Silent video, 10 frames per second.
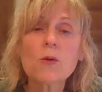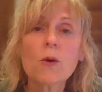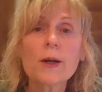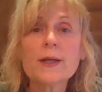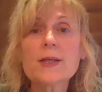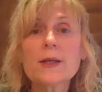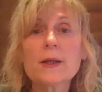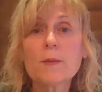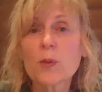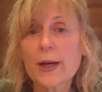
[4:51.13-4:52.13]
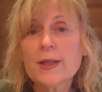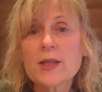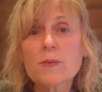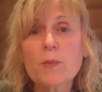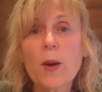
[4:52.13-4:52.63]
or isn't
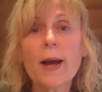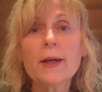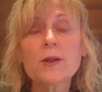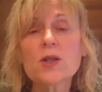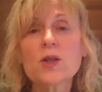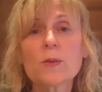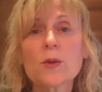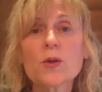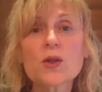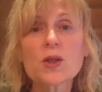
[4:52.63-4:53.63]
embraced by consumers